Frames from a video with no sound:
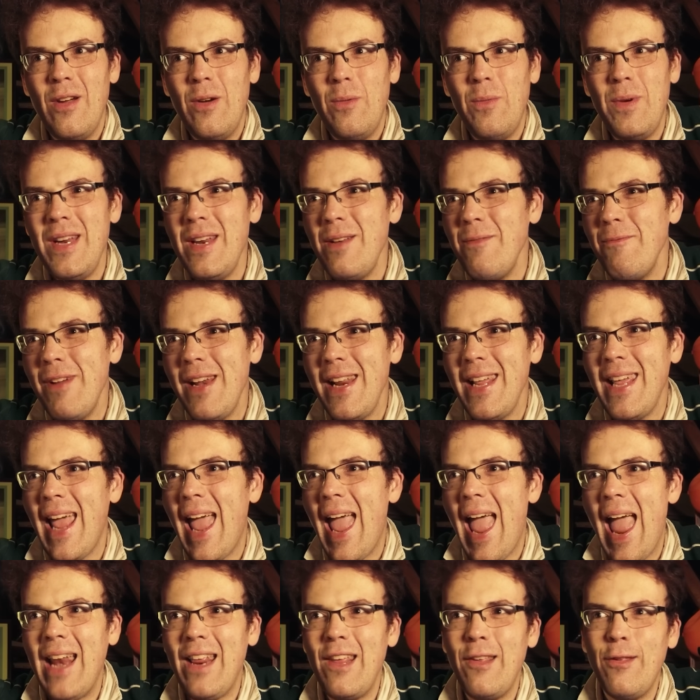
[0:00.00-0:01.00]
we didn't really get
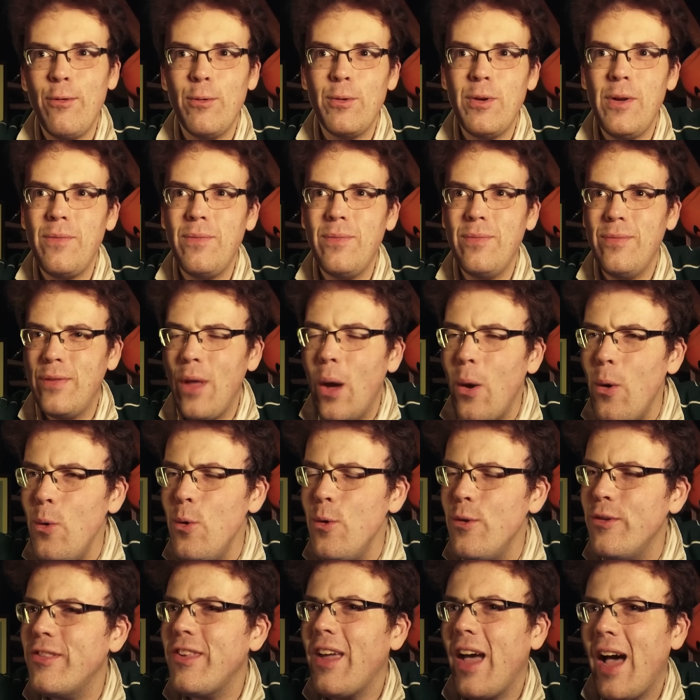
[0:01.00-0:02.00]
any sort of
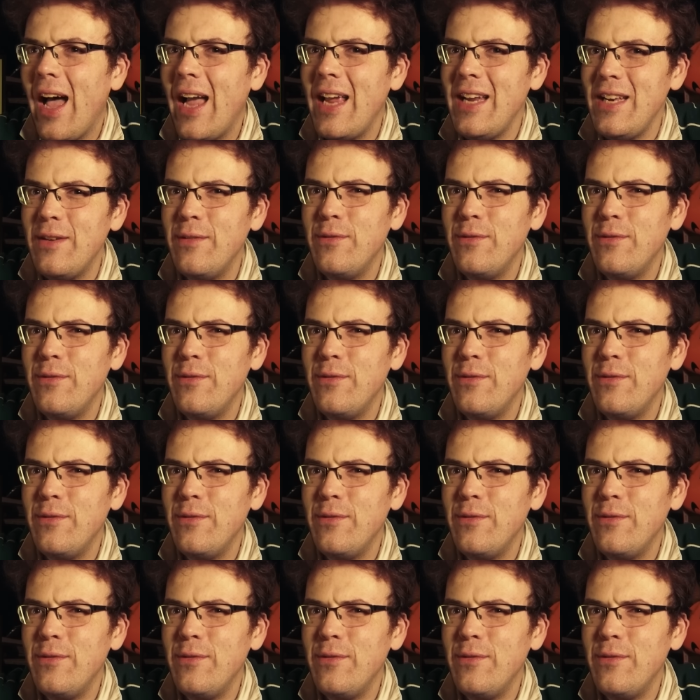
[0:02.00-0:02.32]
those kind